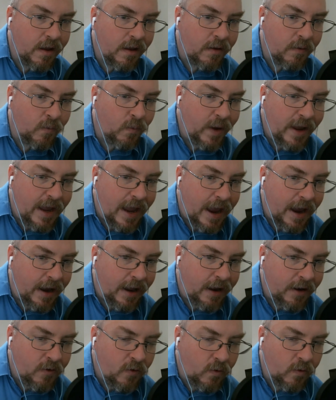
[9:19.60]
We can't
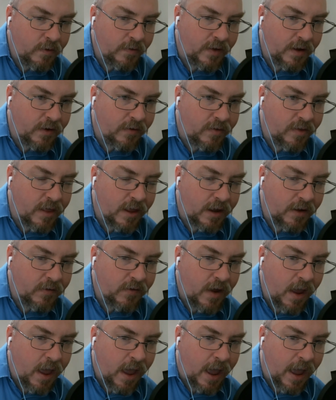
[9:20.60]
ignore these things,
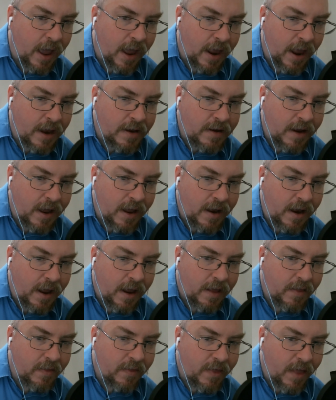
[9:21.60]
and yet
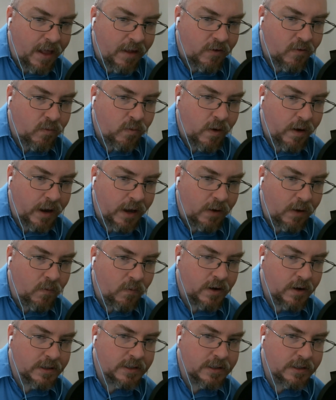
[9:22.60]
that's what he
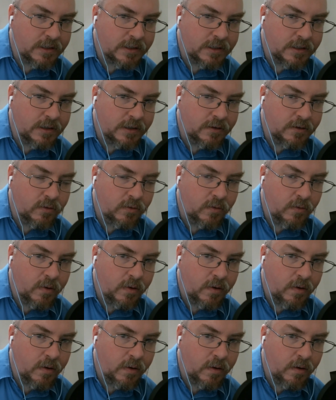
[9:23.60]
wants us to do.
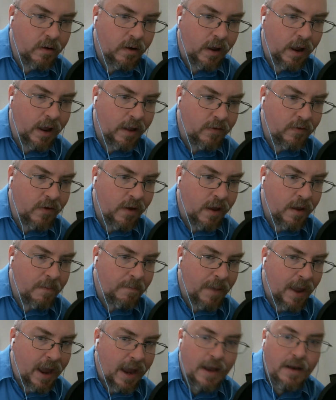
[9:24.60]
It's
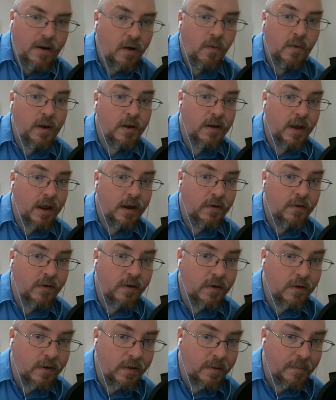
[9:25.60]
pay no
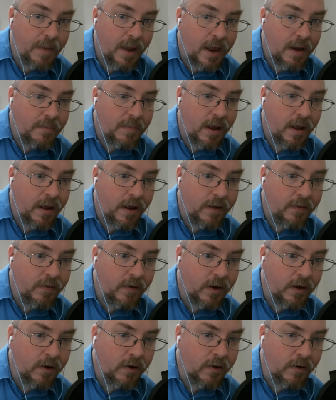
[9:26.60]
attention to the man behind the
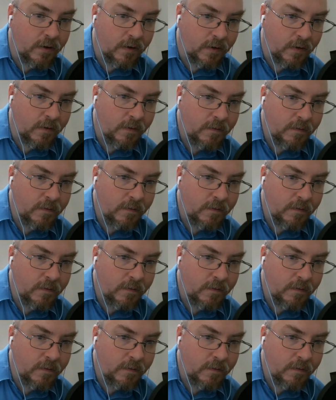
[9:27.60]
curtain,